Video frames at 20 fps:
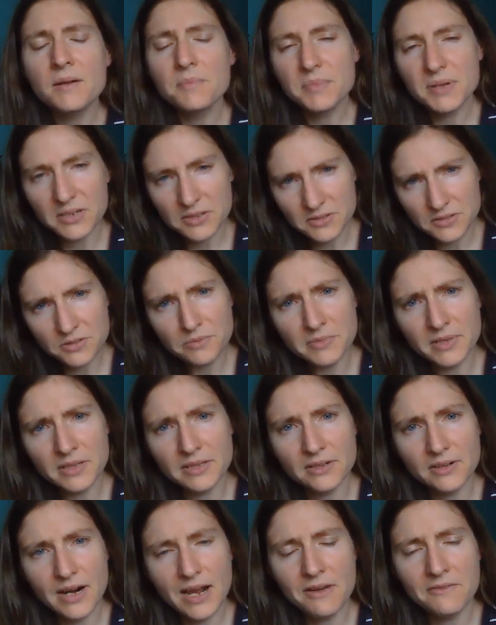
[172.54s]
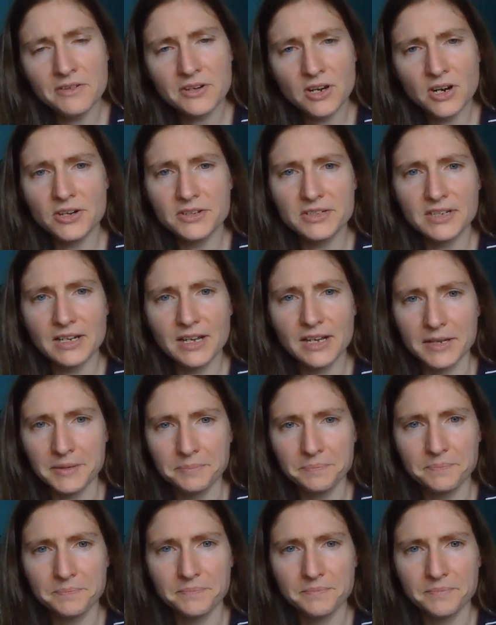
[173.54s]
But assume that they're having a hard
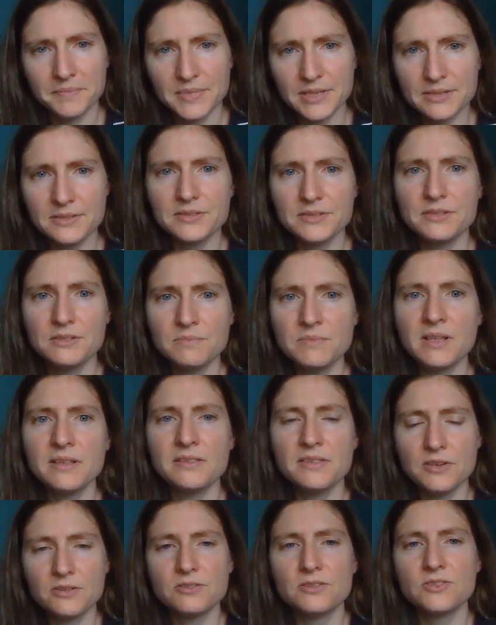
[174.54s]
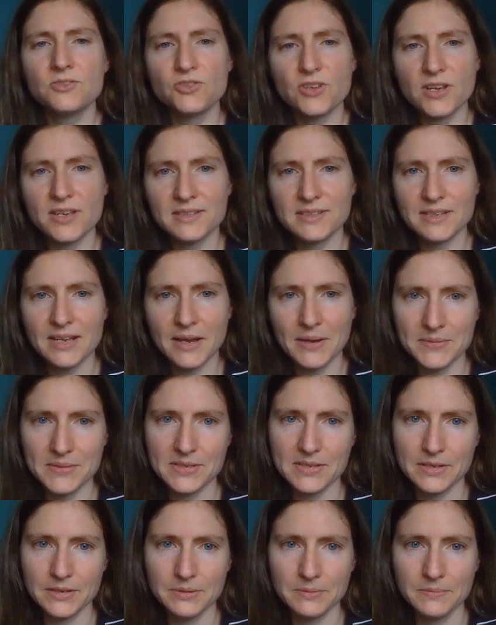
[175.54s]
time. Assume that they're stressed out
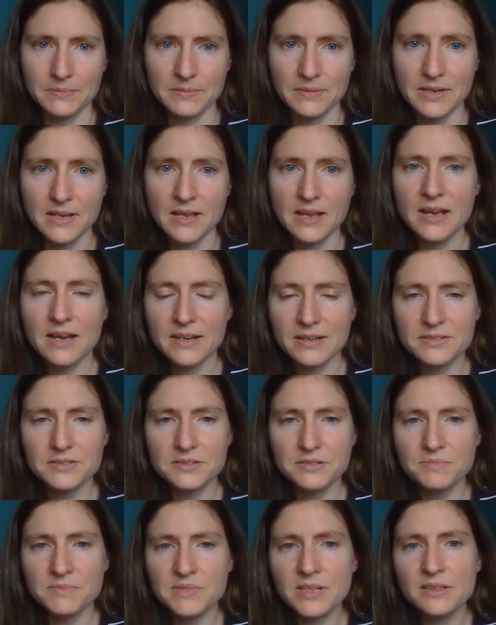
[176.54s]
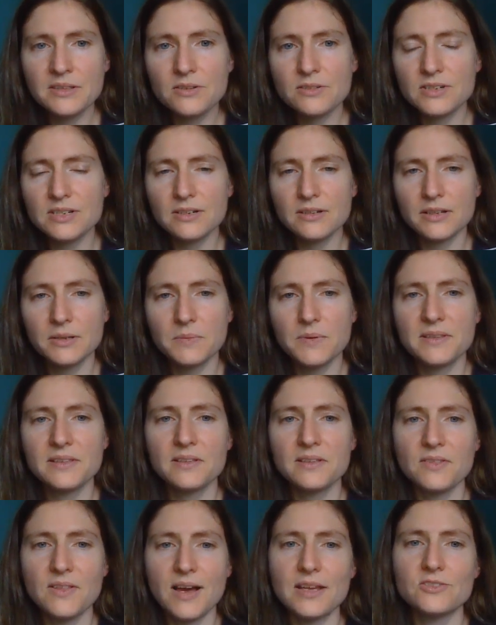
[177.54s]
too. Assume that they're dealing with
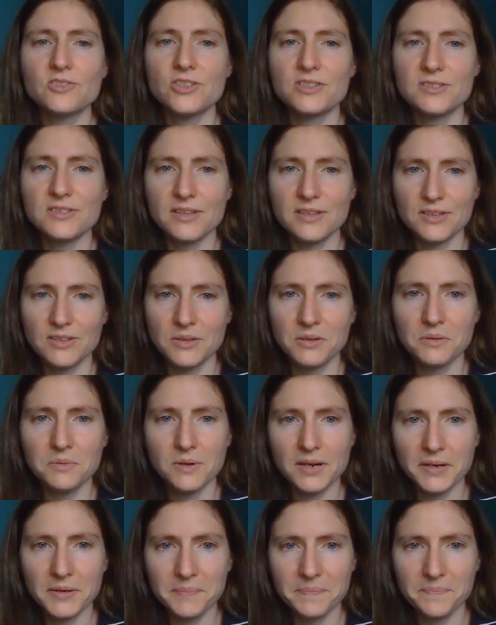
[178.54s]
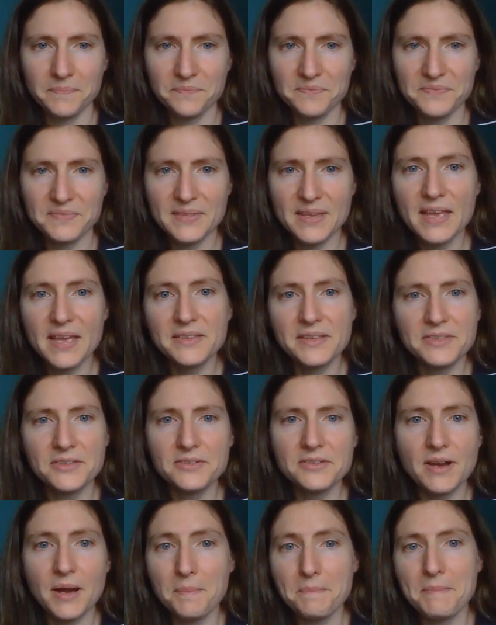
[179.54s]
a lot just like you are, and that
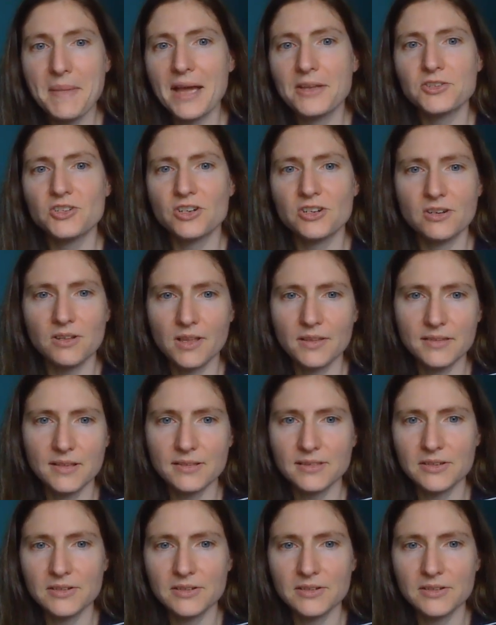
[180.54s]
they're not magical, and that